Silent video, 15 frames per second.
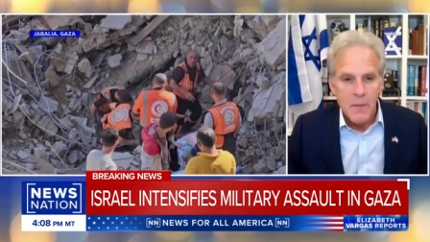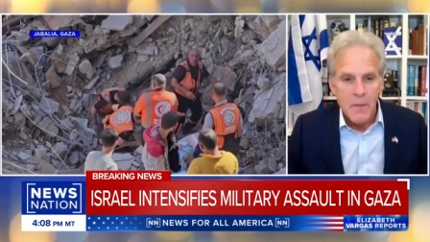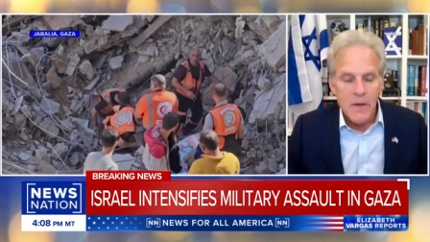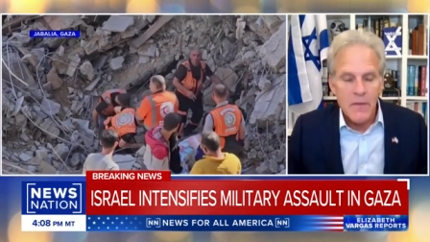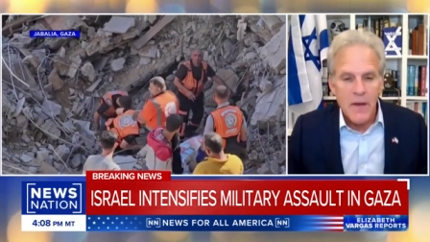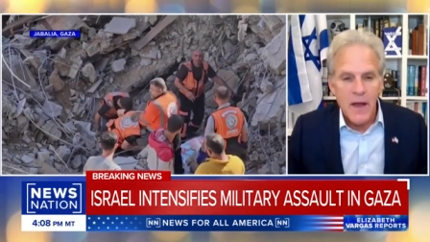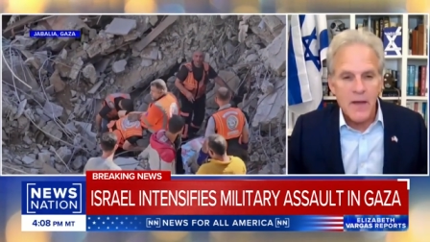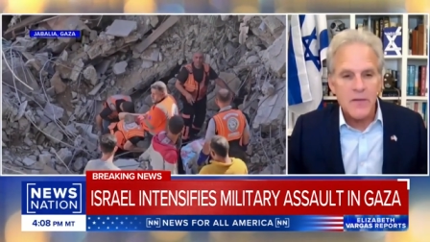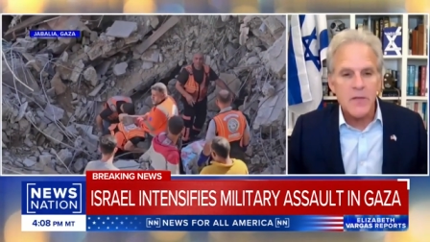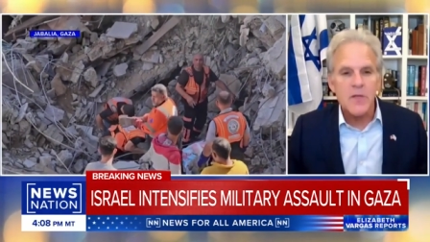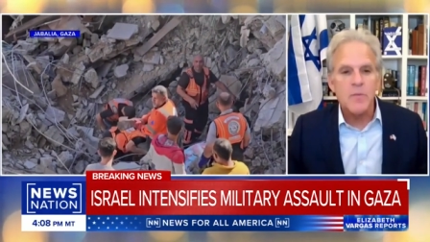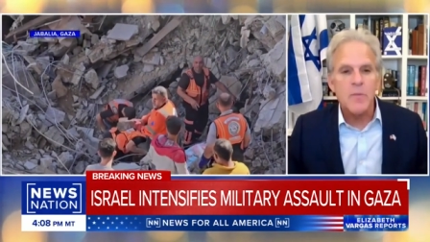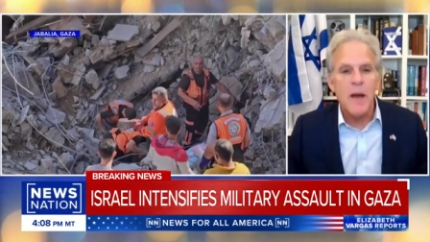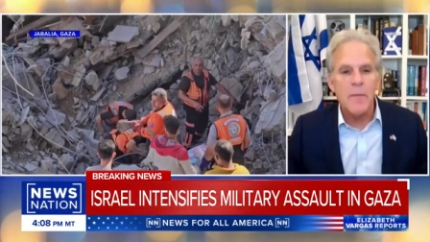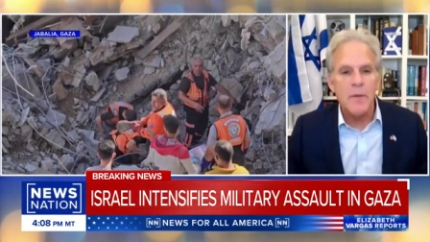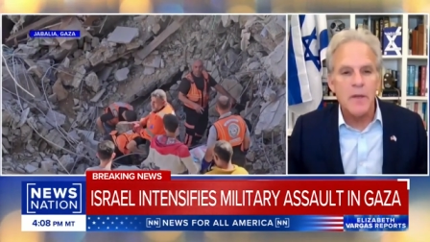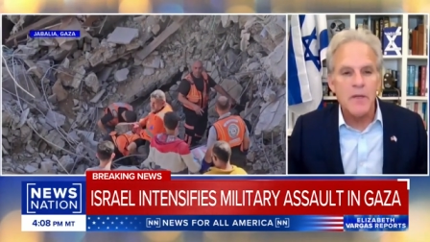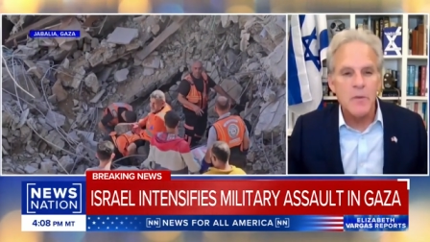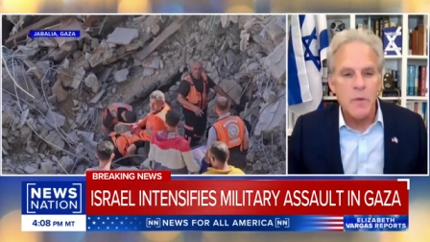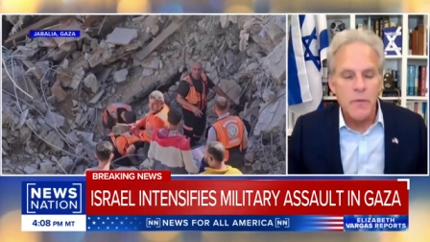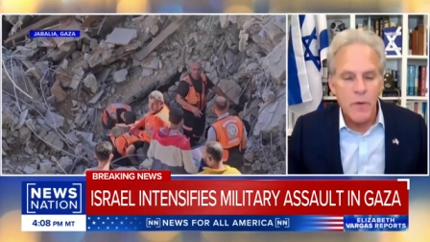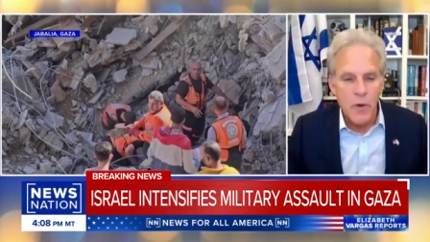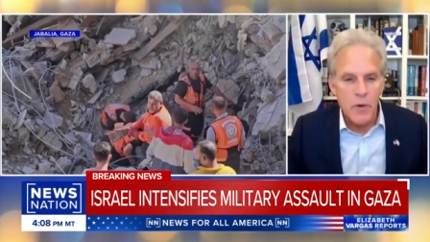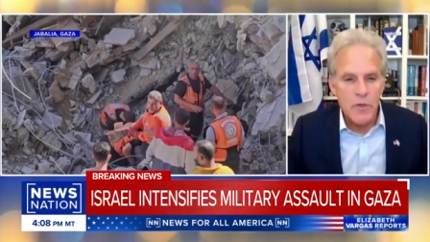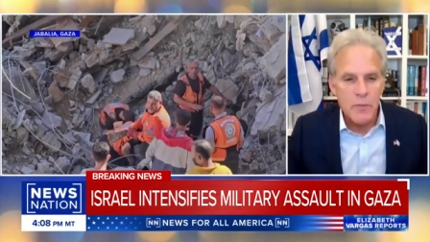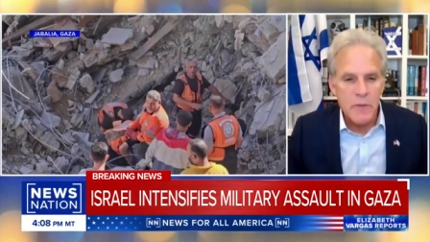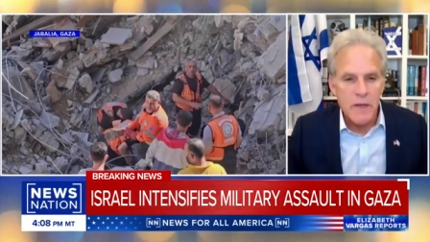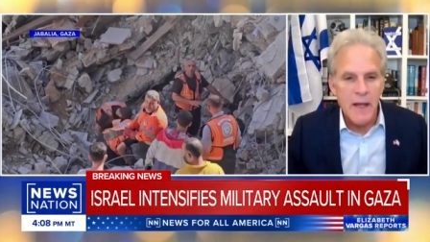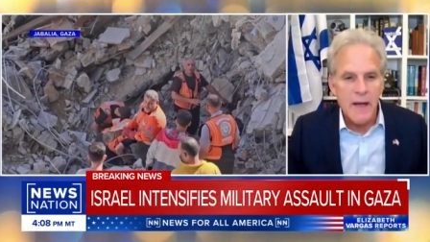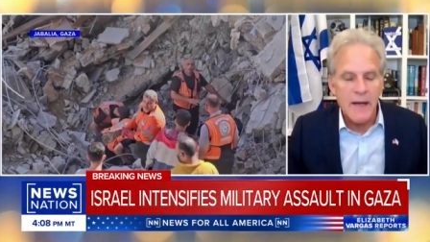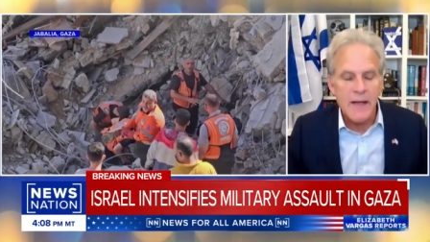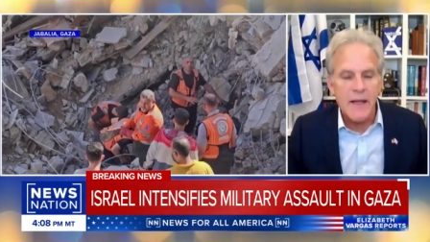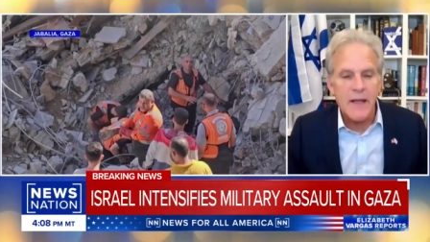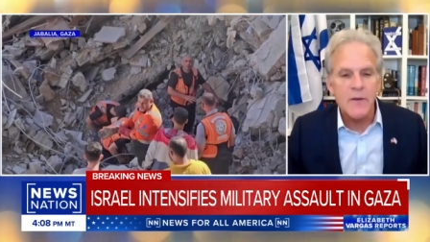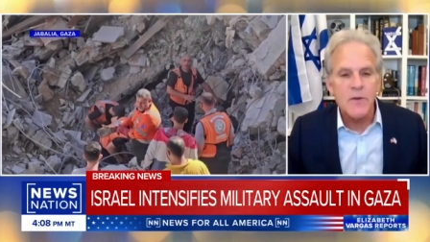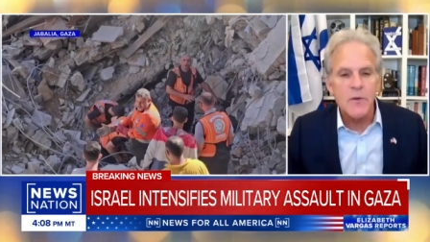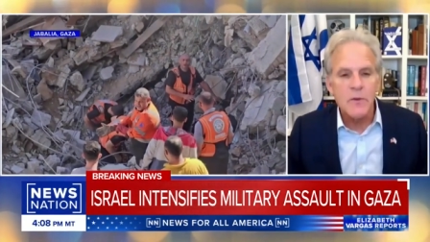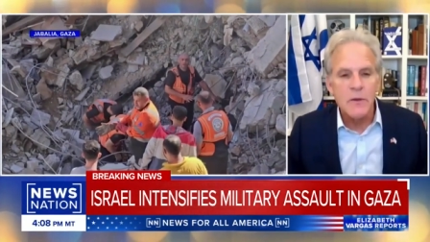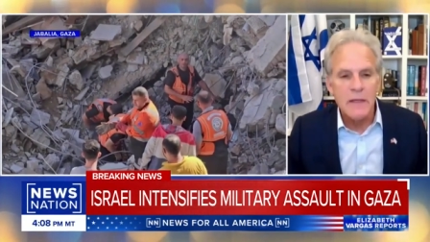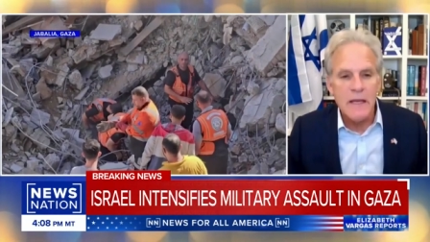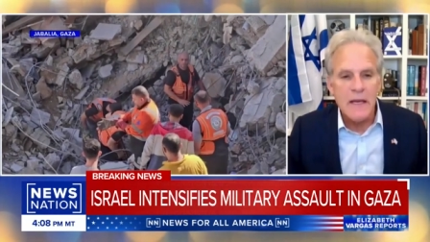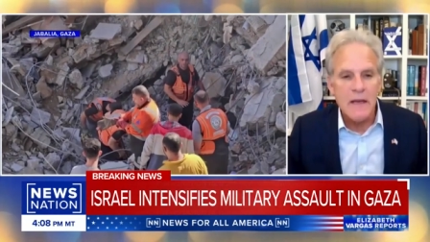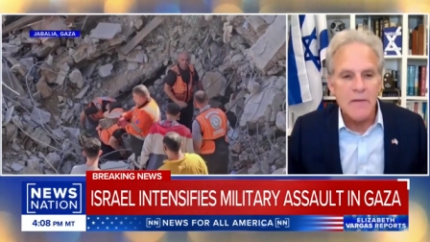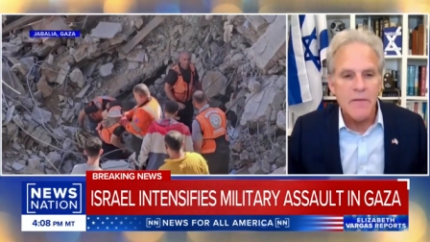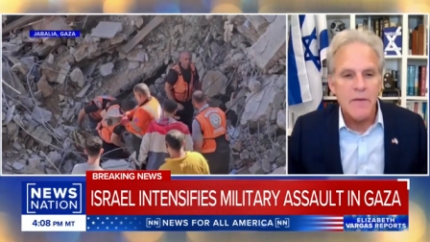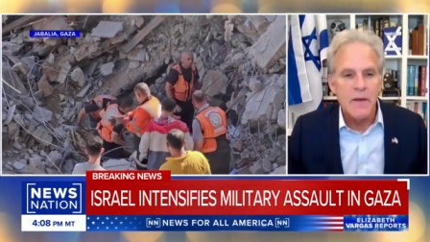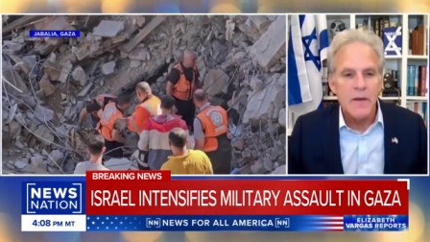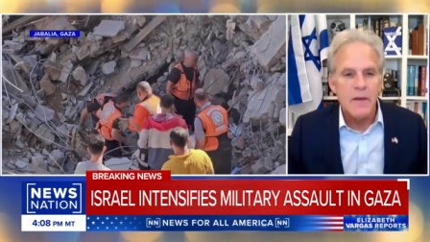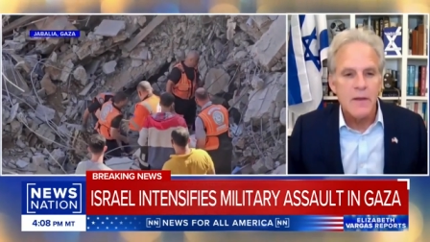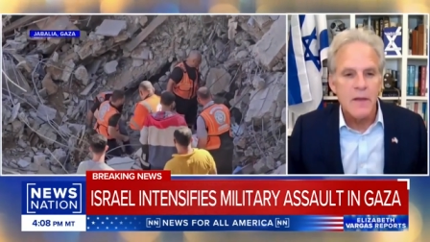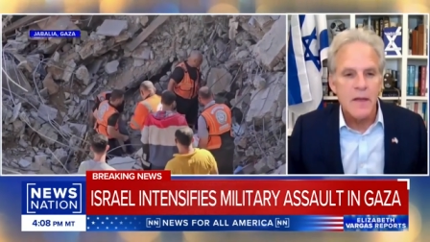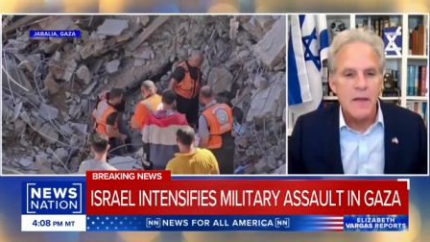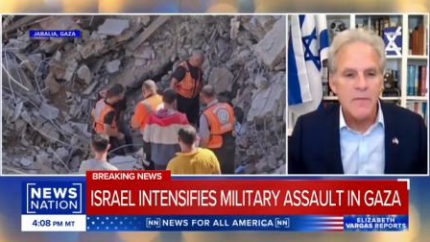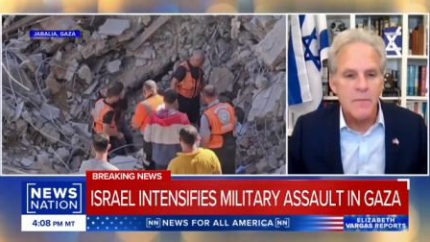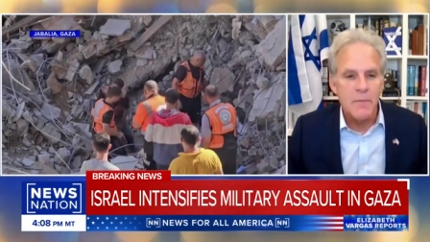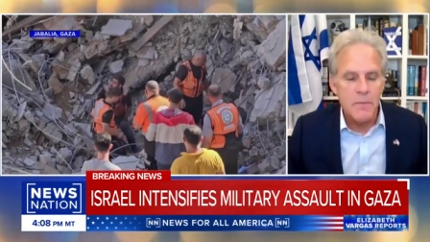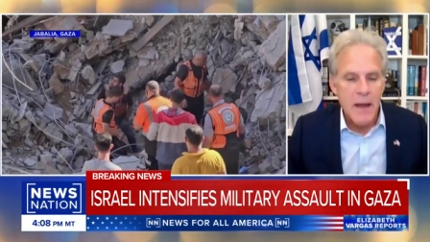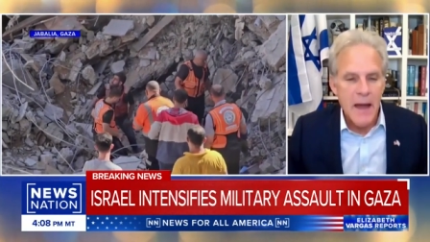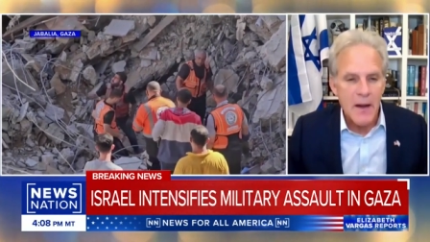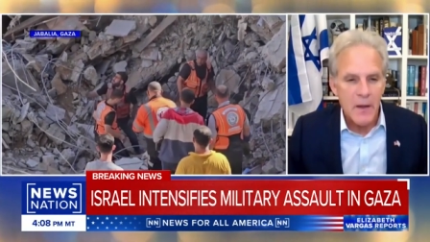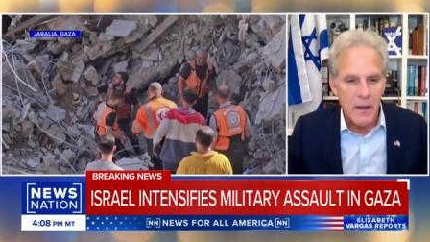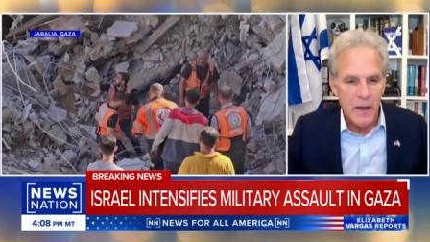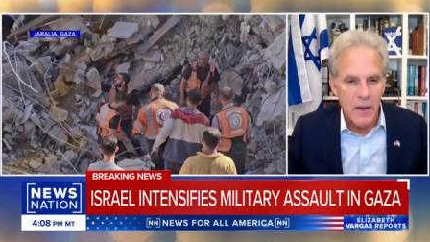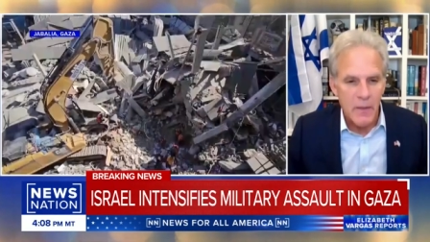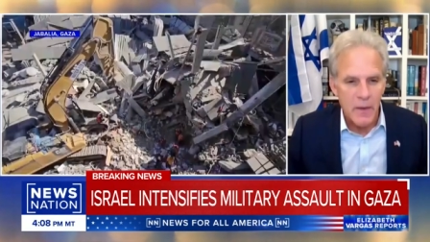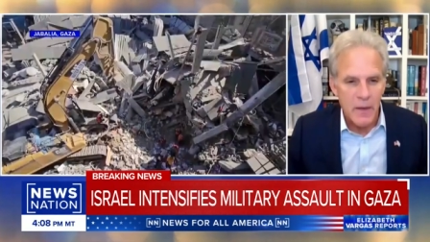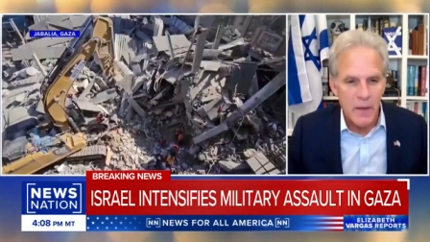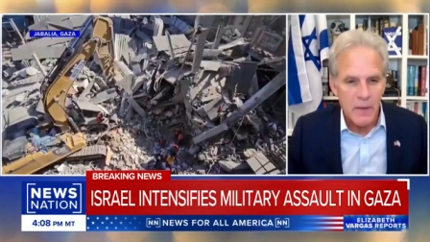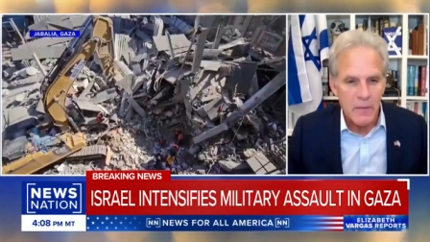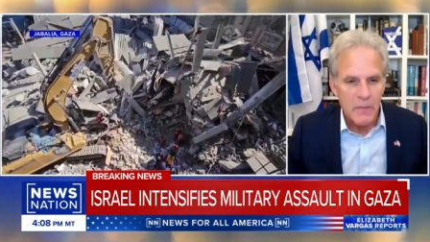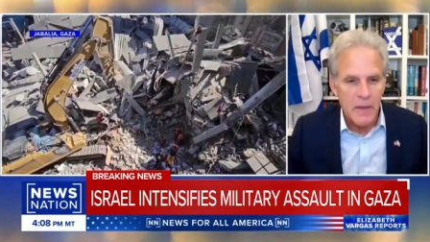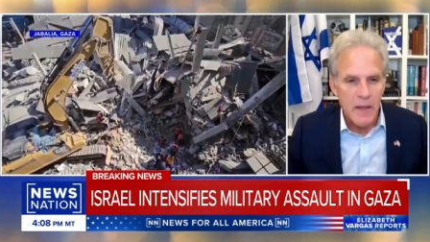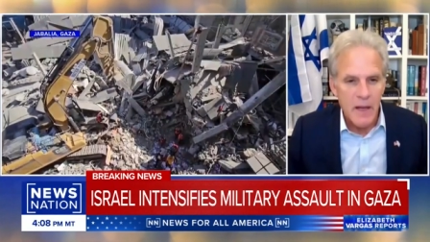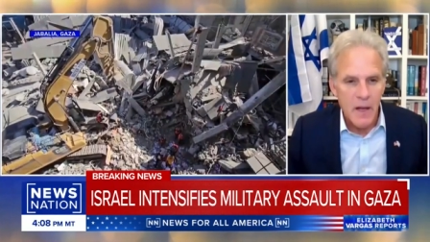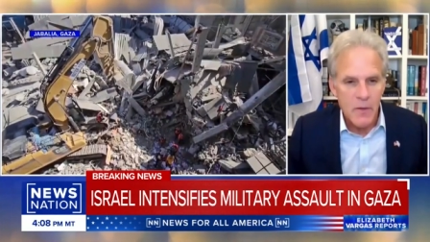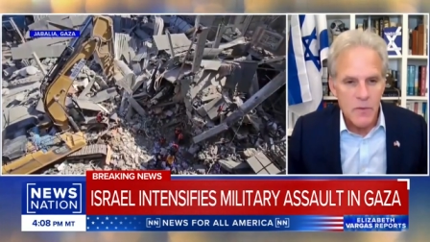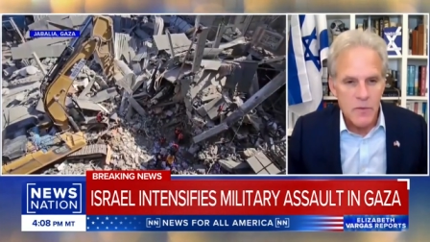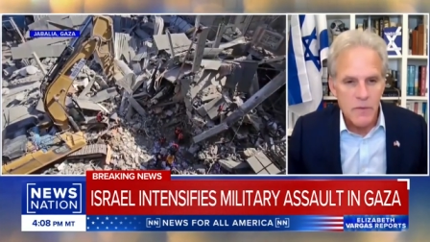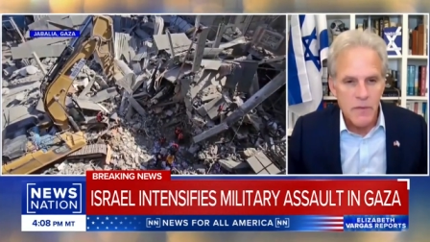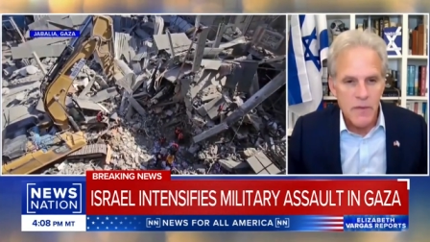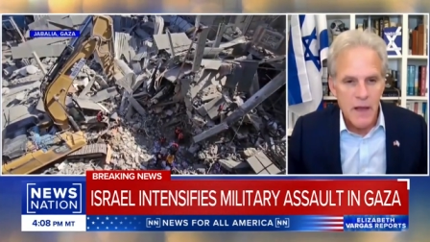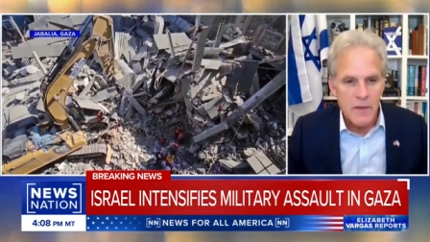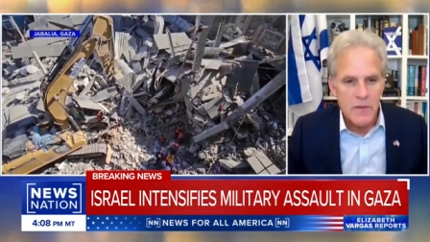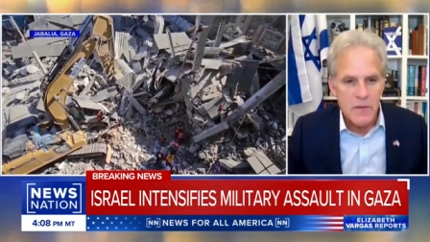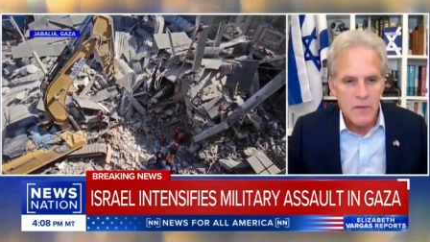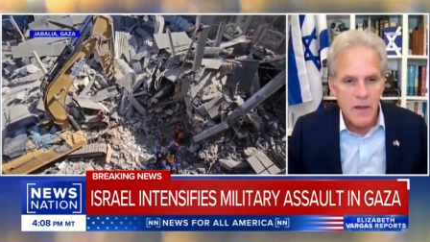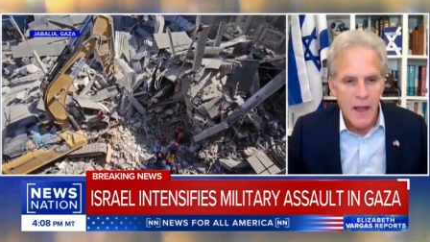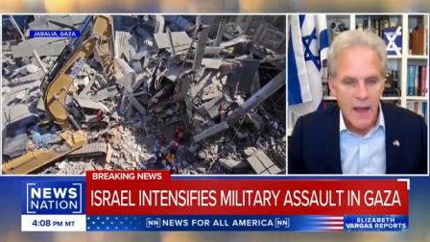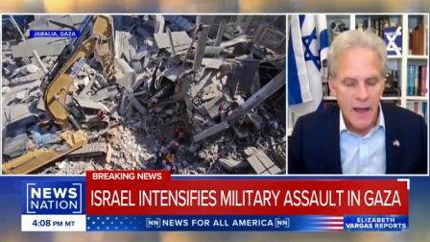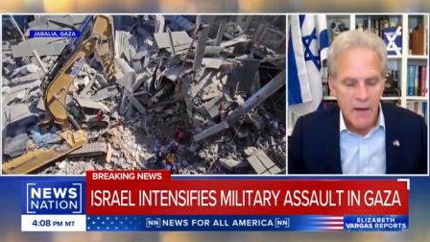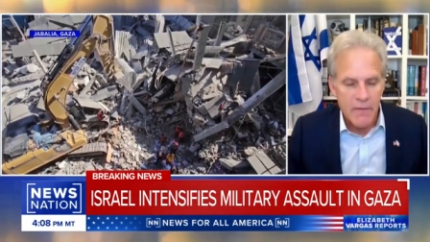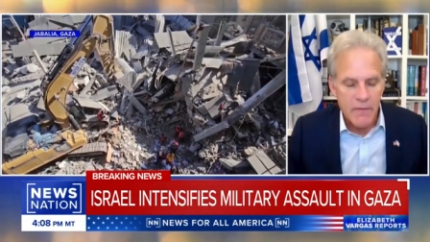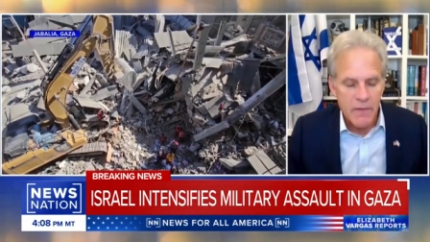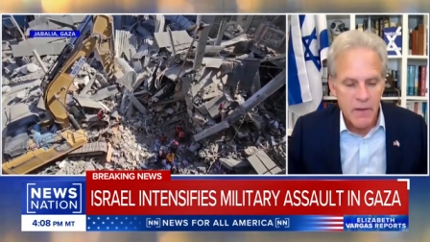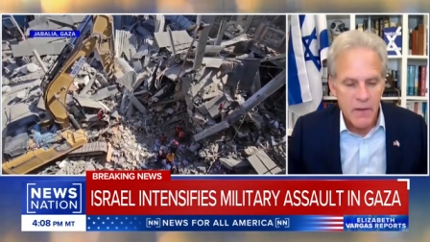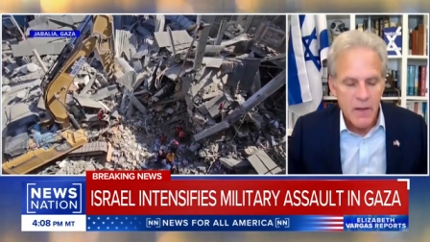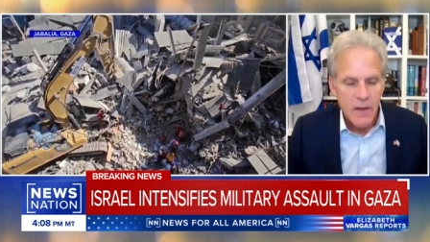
we've asked this population, we've urged them again and again to leave the battle area. Many hundreds of thousands have.